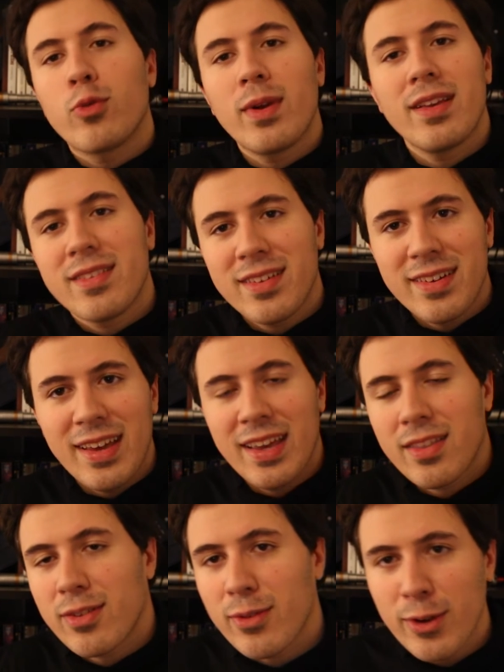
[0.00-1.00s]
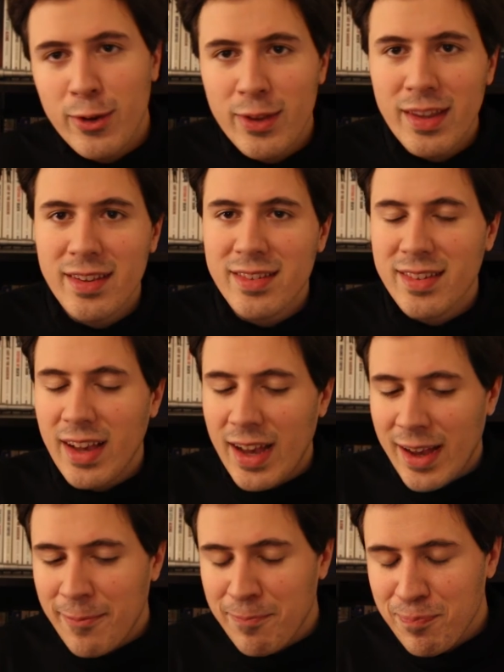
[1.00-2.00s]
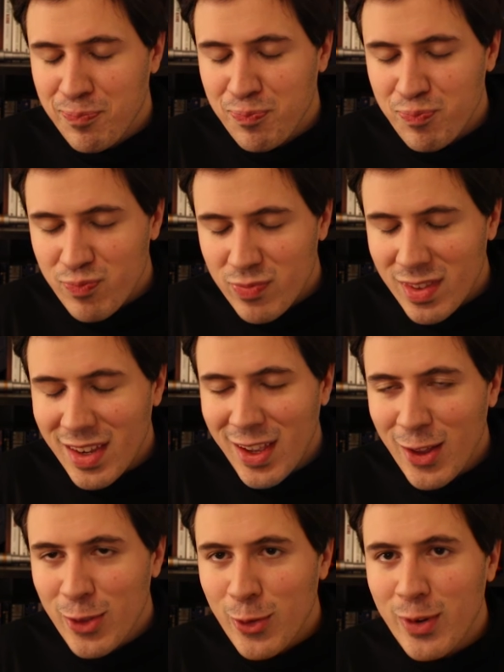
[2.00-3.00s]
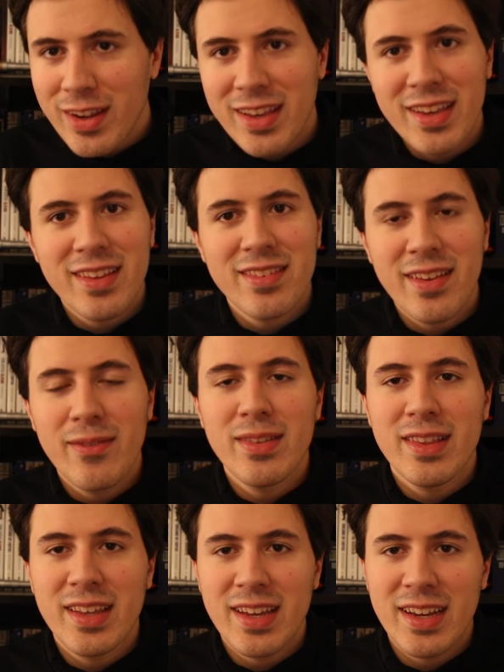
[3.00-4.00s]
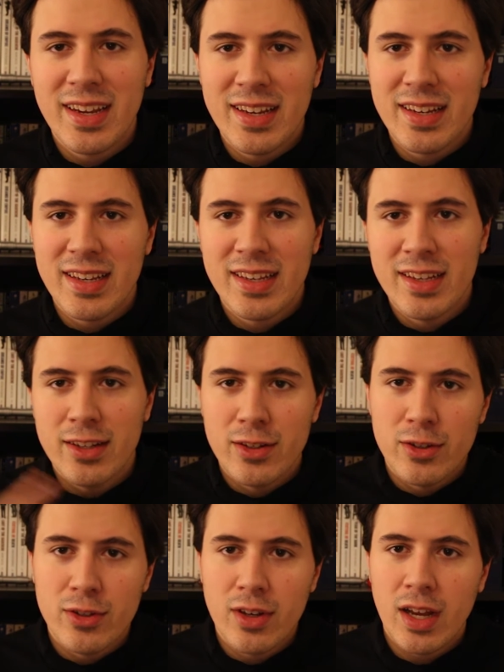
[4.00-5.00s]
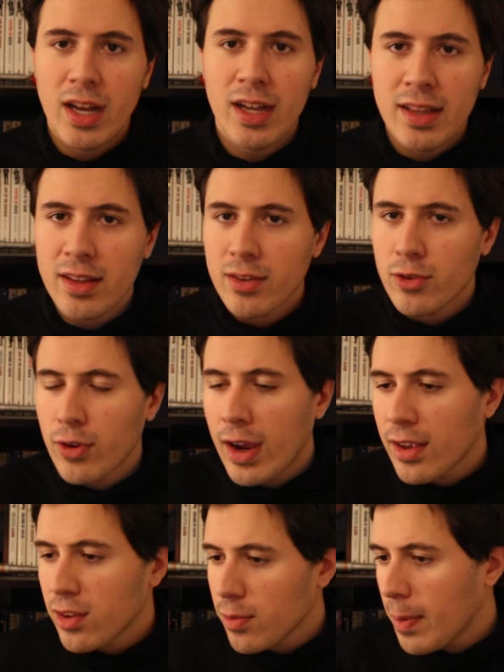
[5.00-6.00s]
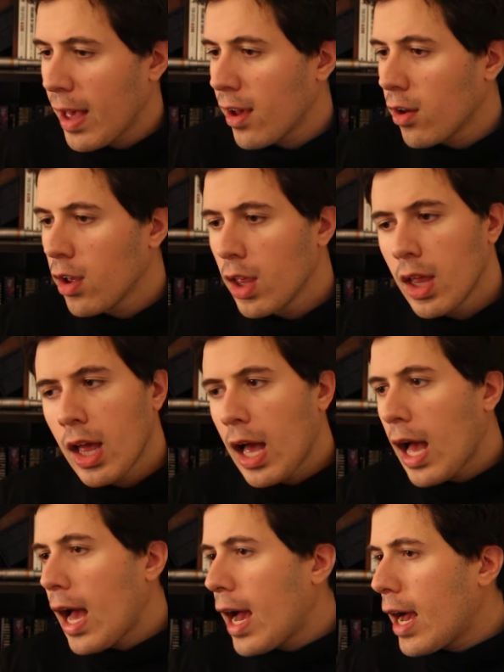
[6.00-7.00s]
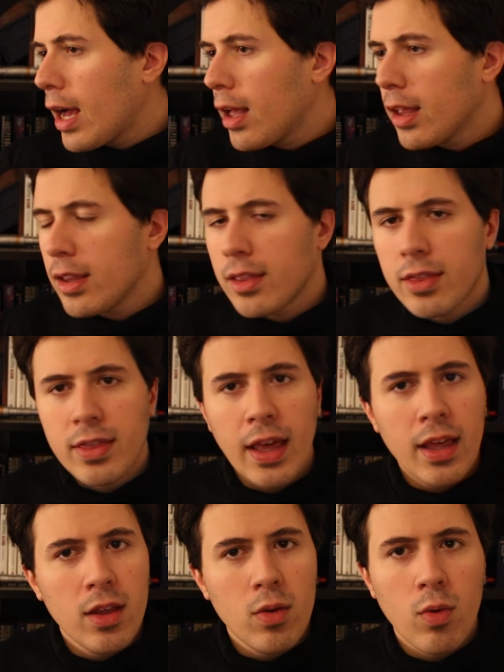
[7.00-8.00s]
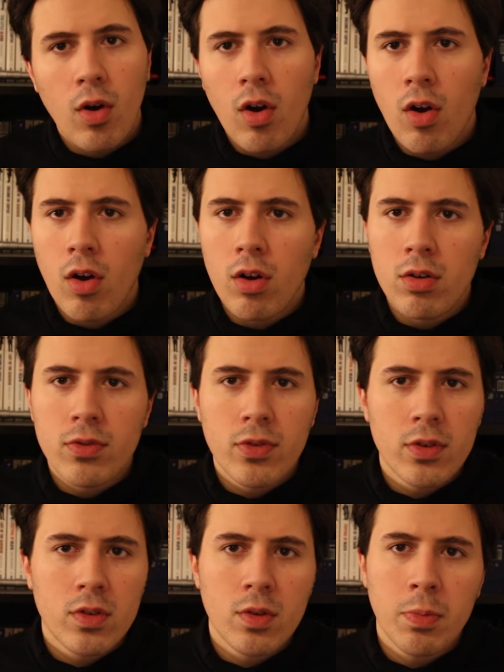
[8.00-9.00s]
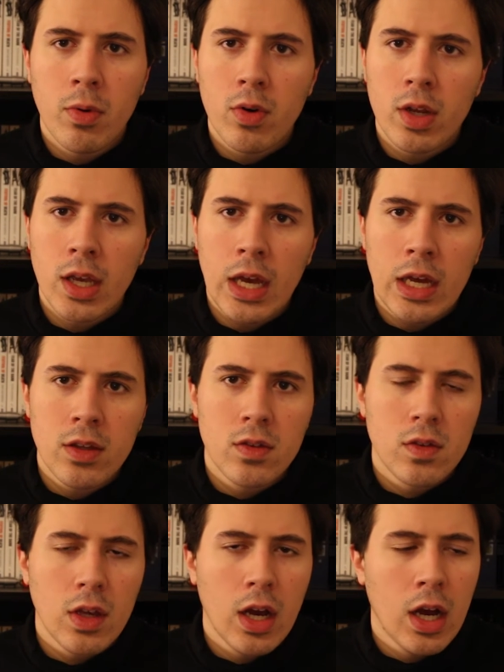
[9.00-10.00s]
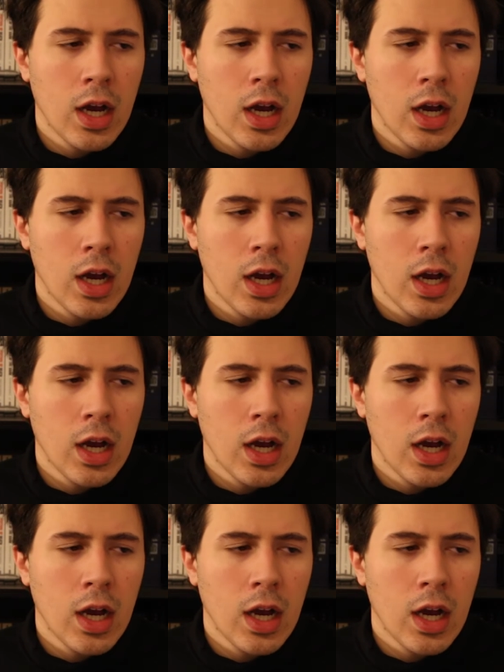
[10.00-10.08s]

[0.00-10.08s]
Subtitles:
recently through this 2017... another dry spell. Thank you all for supporting us.